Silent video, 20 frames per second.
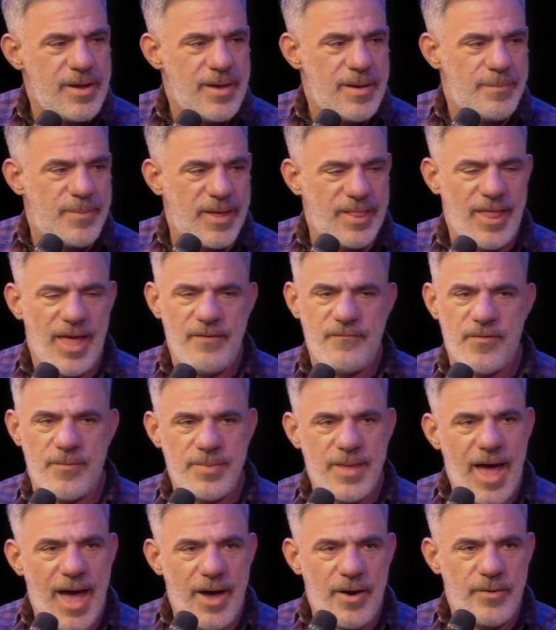But like from
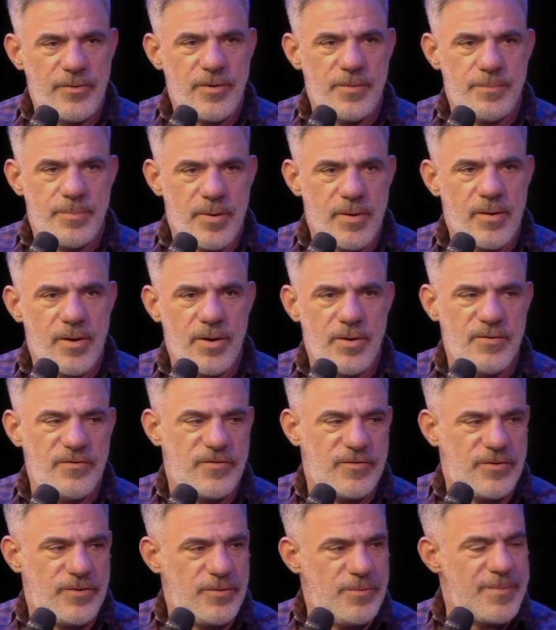the outer
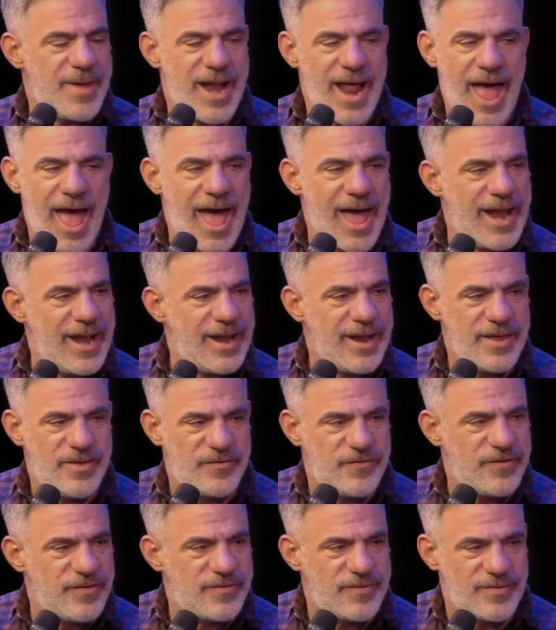boroughs to Manhattan,
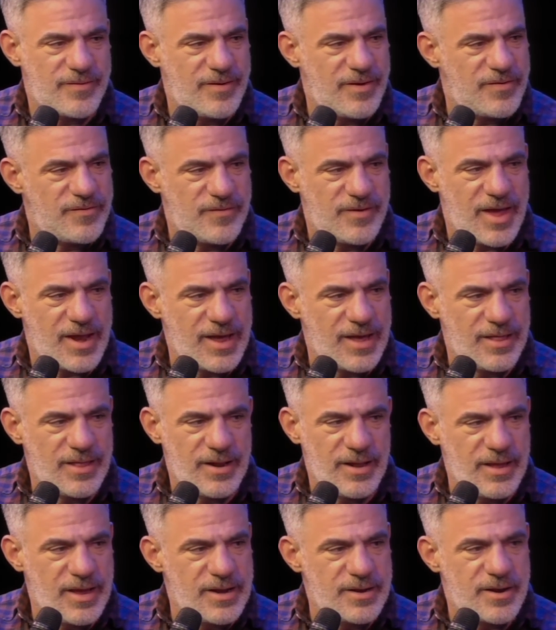it's just it's getting a
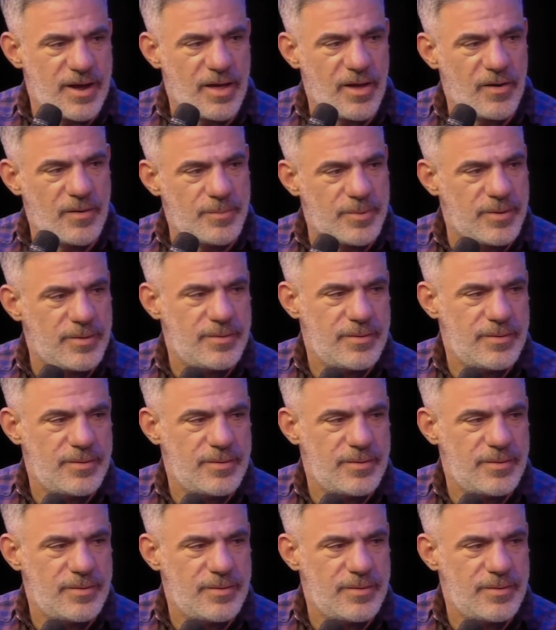little intolerable.